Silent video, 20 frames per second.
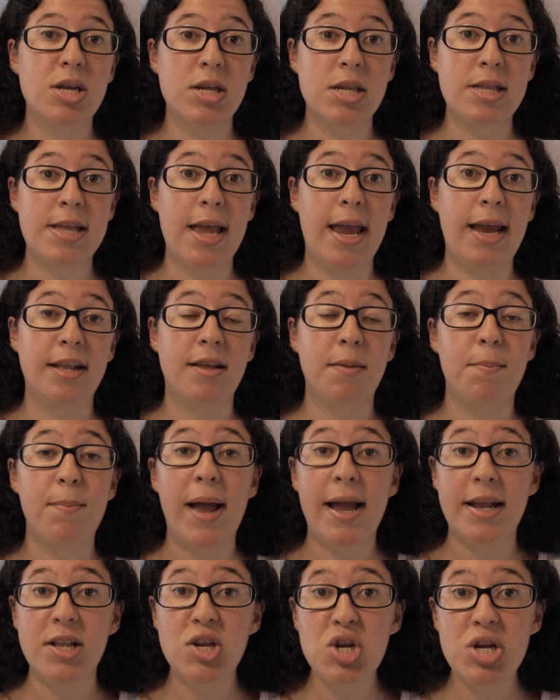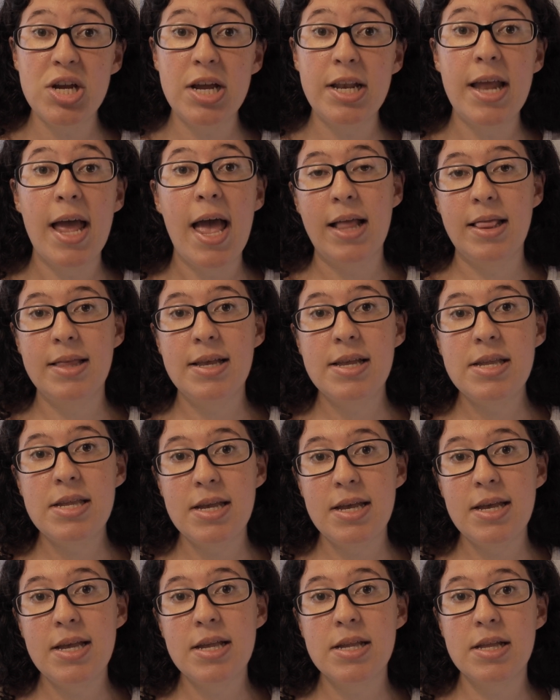state pension. And this
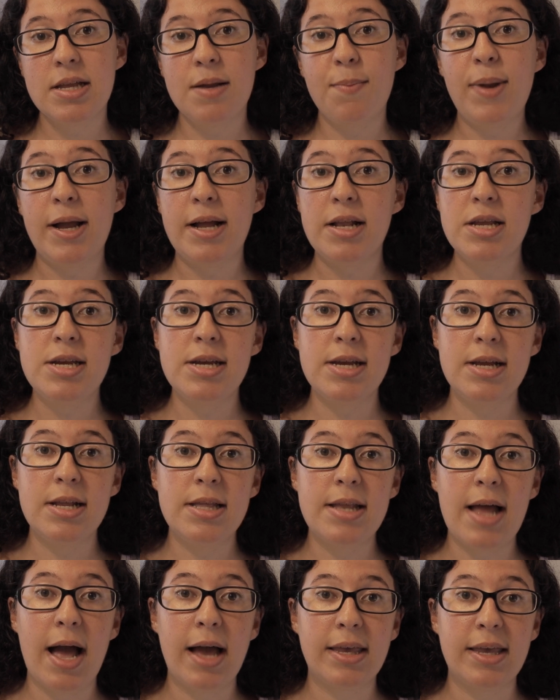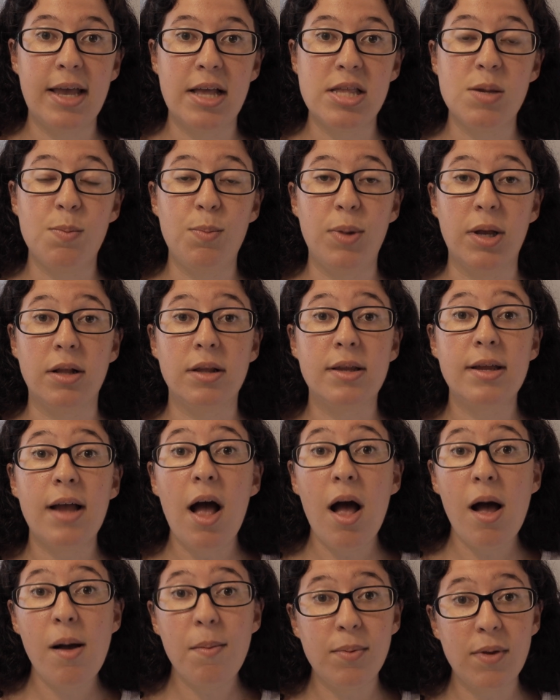is the pension that gets built
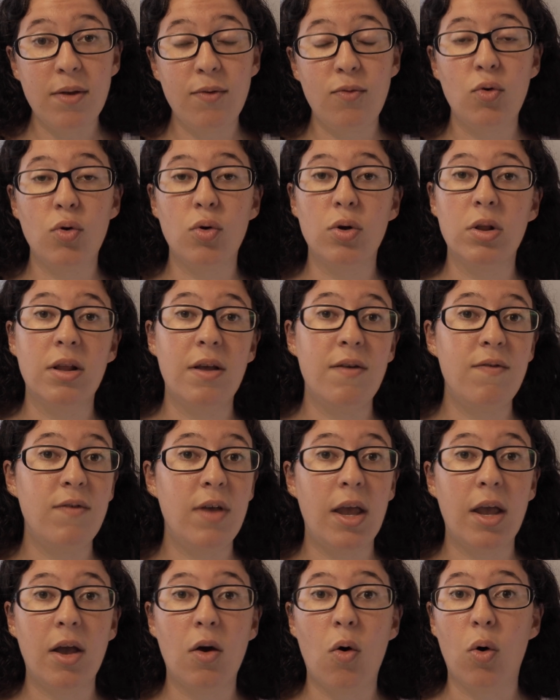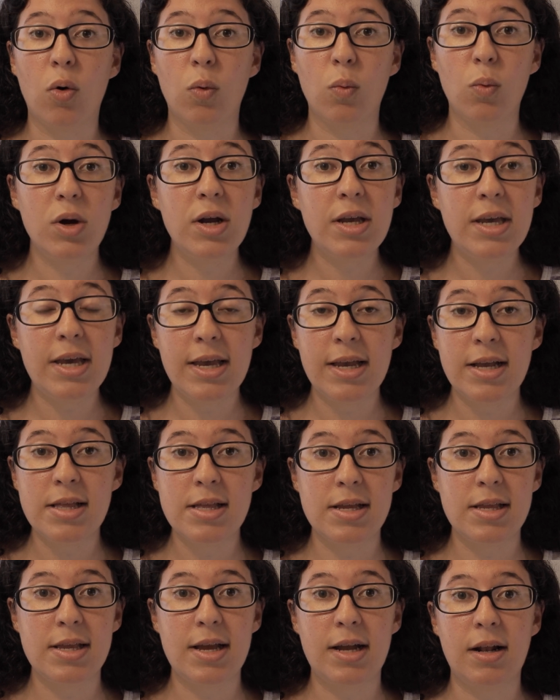up if you're living or working in
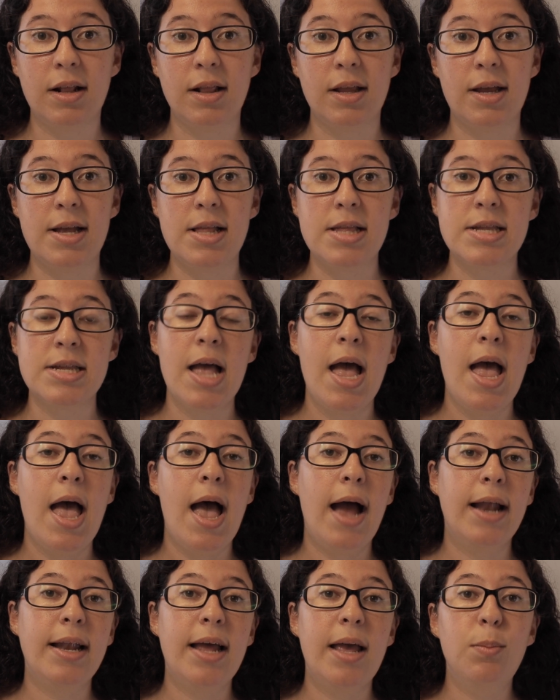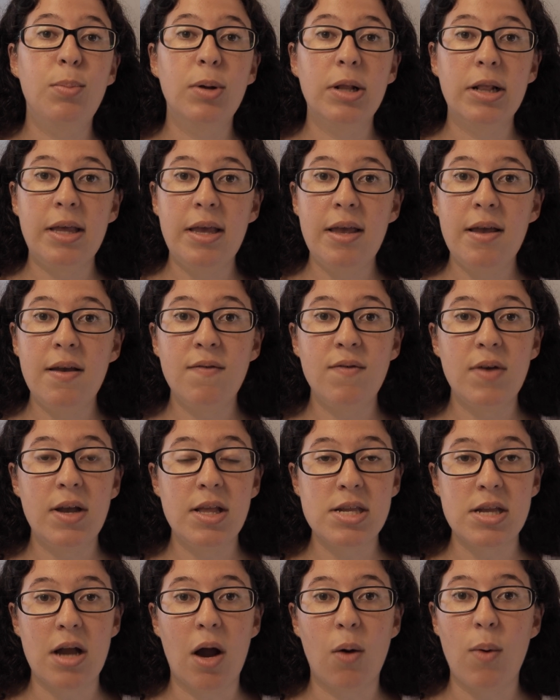the Netherlands. And I believe
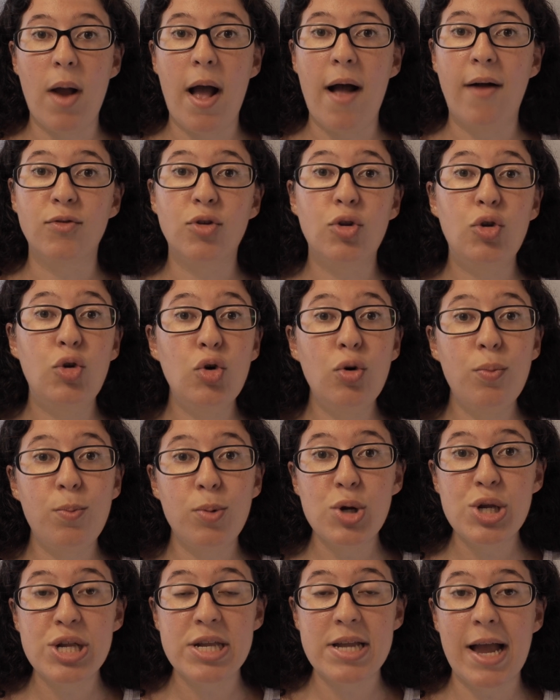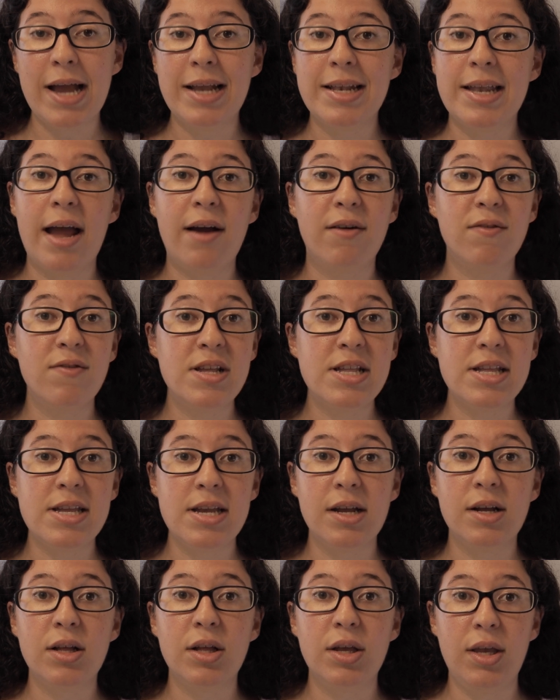it's around 2% every
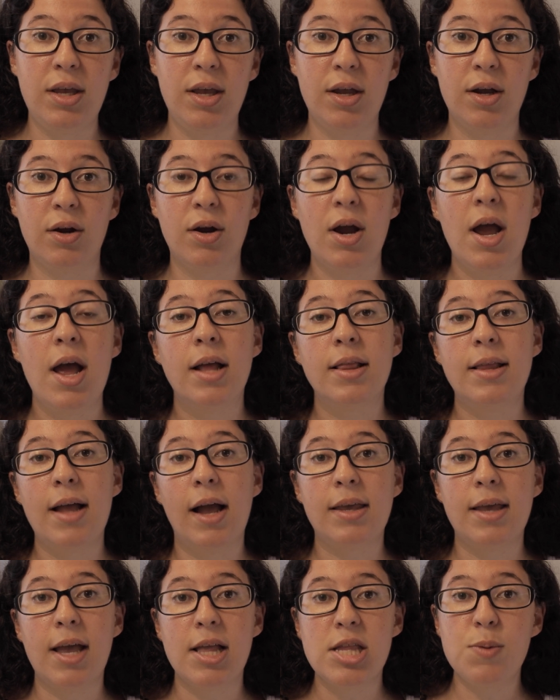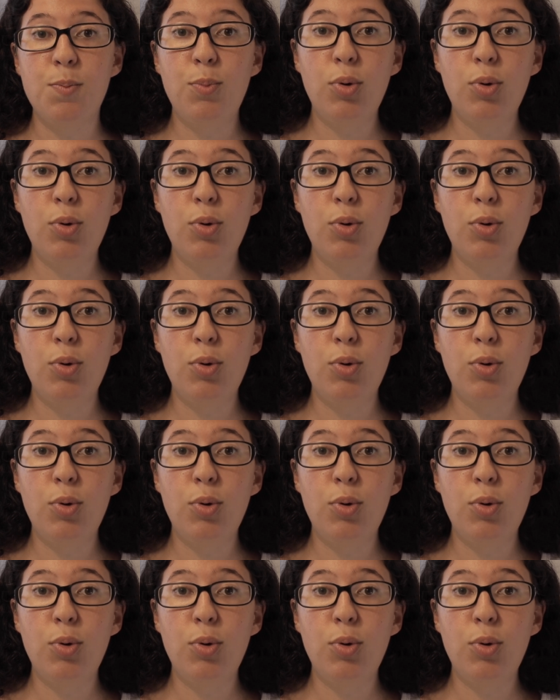single year that gets